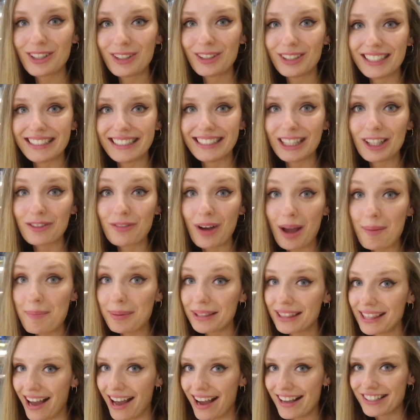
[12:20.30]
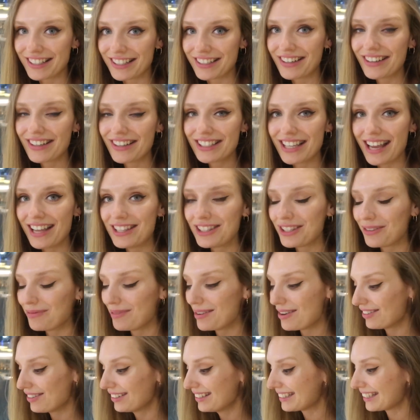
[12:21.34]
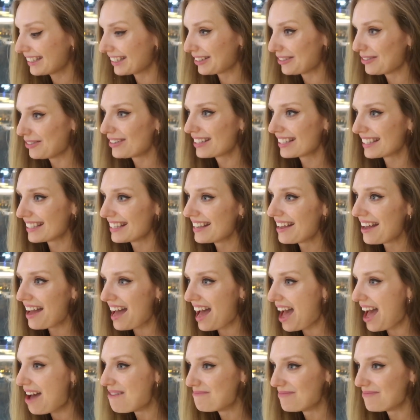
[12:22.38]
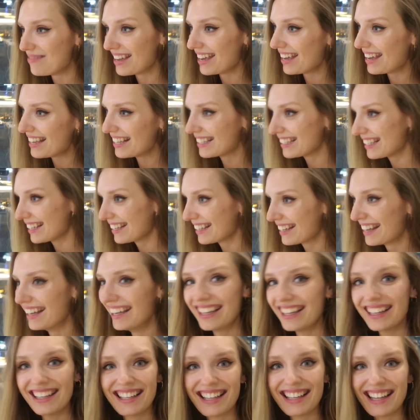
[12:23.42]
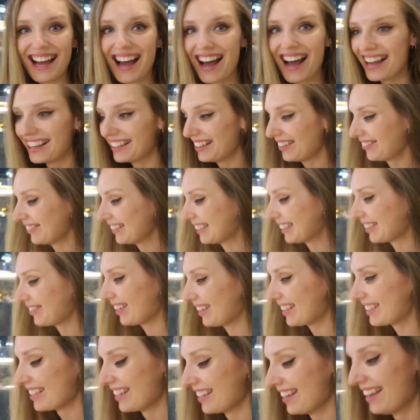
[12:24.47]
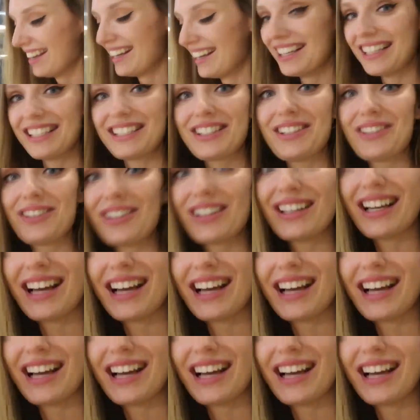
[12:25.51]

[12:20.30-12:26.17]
got a set of appetizers, and to be honest, it looks amazing. I love it so much. So